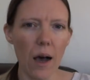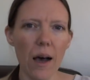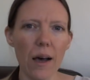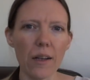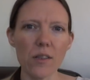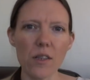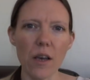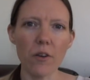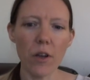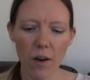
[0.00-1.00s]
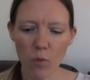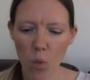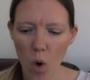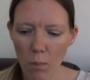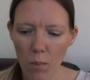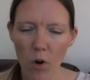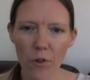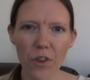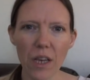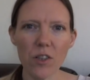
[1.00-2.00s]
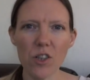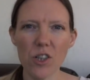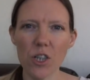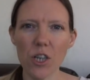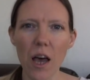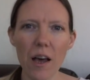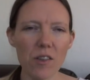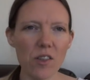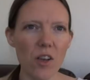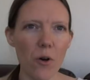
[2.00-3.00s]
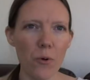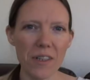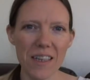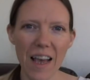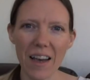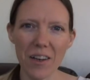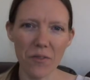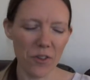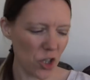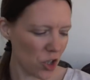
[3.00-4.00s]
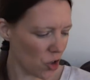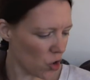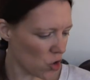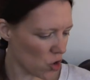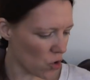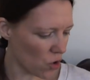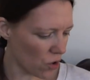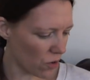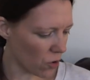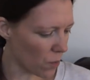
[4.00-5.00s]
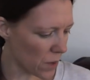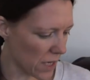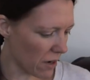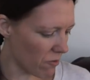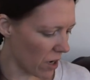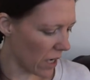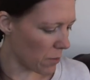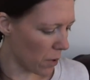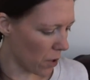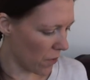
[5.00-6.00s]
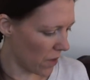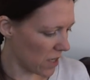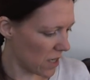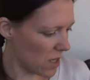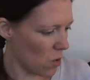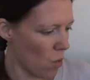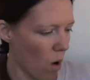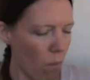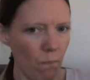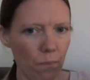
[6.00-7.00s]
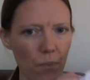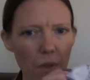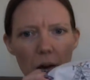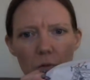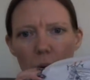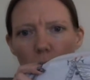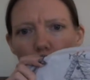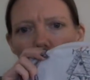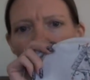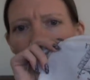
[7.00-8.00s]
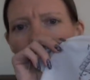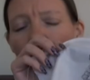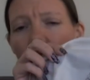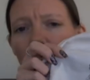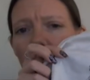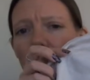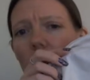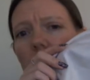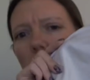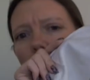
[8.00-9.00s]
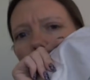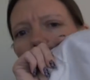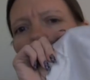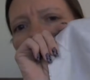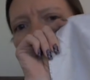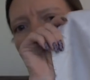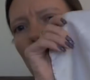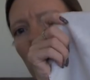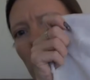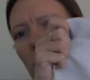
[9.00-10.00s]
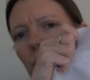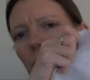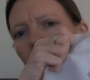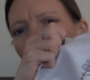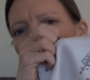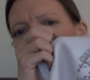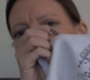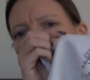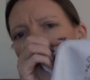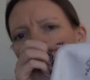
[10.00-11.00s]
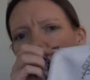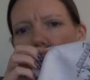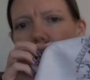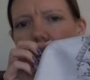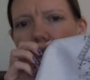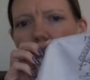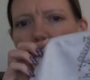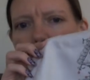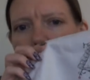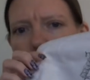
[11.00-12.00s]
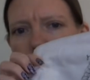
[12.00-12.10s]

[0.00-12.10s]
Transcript: And I only have one more thing to share, so it's kind of a short update really, but this is the one that I've been working on. I thought this was my oldest whip, so that's why I picked it up.